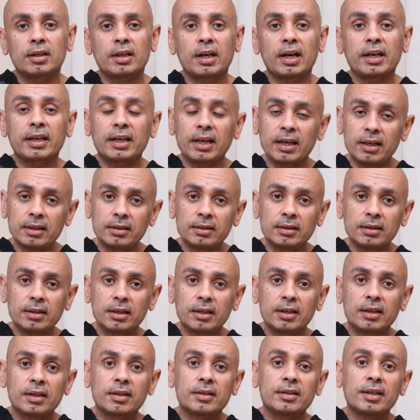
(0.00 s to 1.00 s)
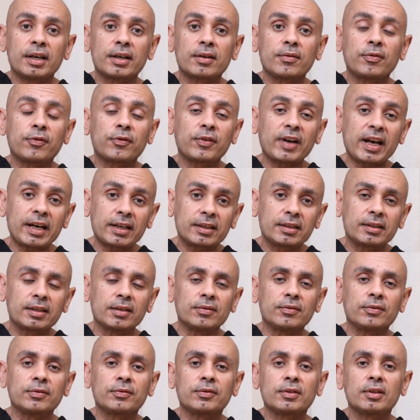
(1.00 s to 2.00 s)
Again, the
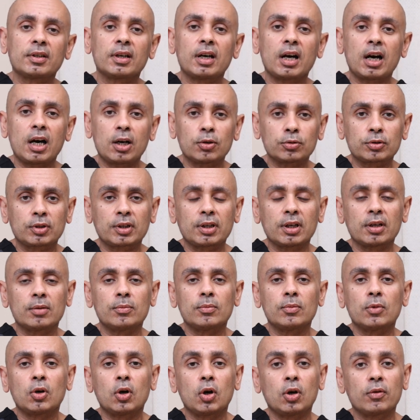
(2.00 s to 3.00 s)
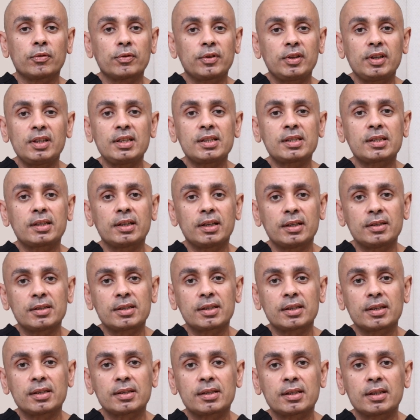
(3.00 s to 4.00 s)
refractive outcome of these
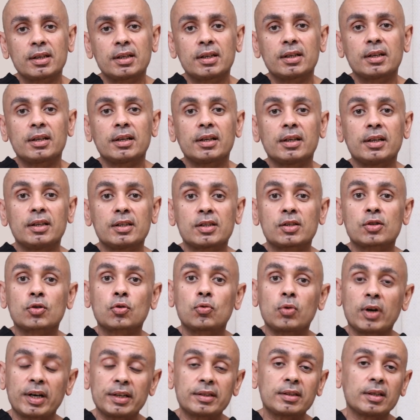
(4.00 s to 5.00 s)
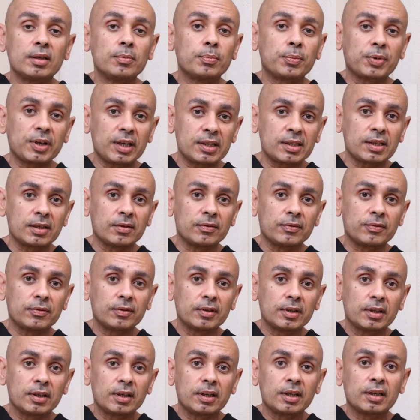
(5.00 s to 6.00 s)
lenses is quite impressive,
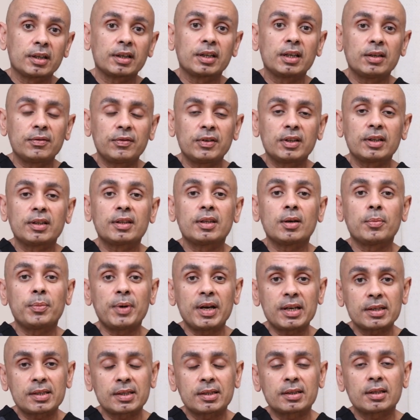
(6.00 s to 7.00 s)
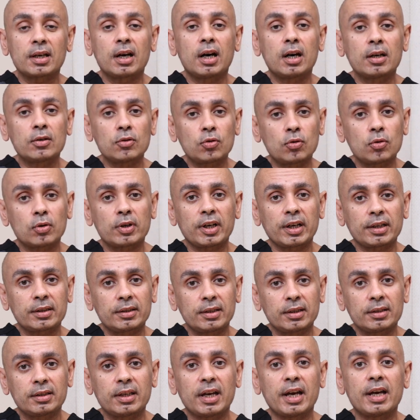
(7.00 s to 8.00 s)
giving the best
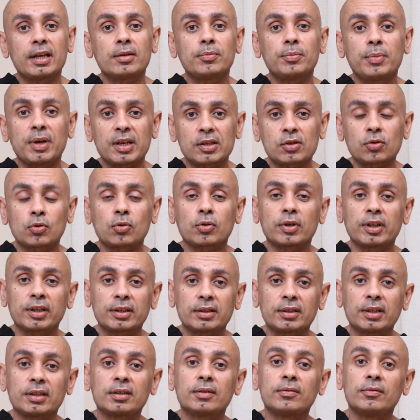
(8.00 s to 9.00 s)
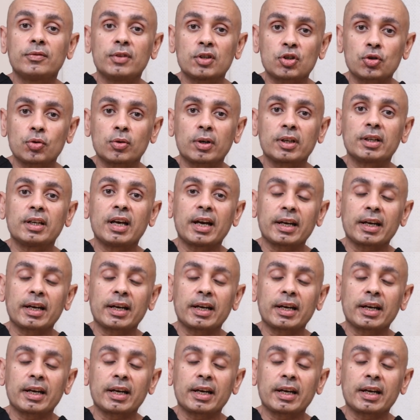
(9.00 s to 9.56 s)
uncorrected and best corrected visual